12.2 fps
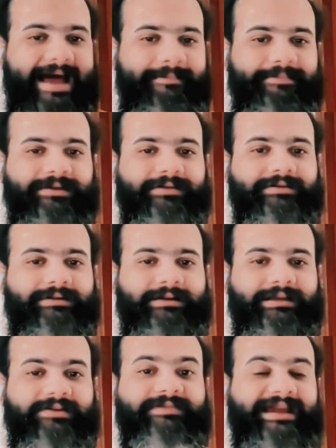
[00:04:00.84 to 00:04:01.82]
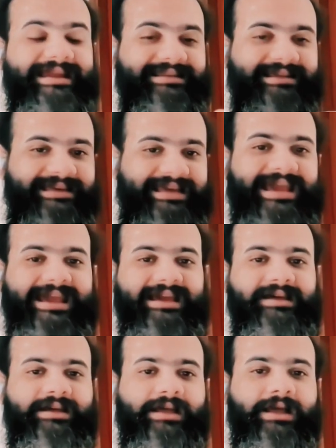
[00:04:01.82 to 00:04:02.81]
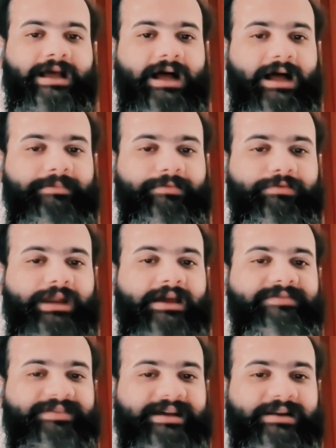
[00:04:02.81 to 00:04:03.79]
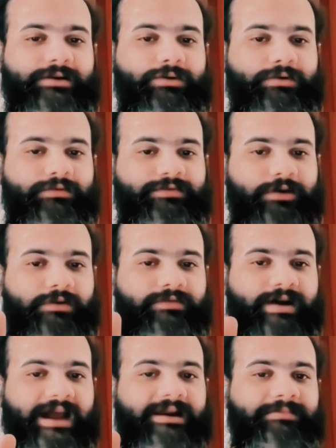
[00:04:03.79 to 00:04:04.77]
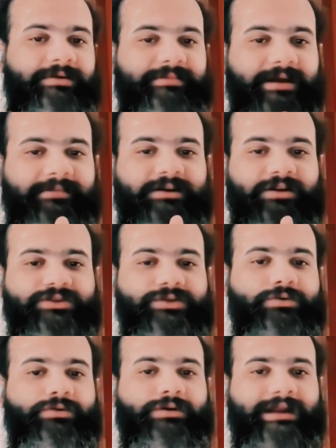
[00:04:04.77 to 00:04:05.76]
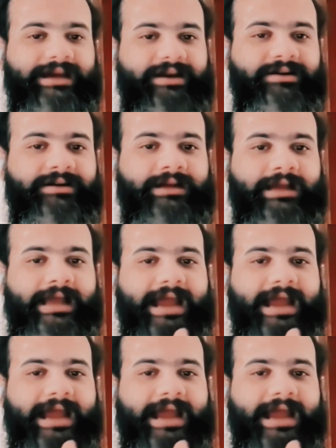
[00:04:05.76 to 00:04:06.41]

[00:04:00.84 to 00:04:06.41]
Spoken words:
the apple, if I eat the cake, will I feel good for a while, but maybe not so good later?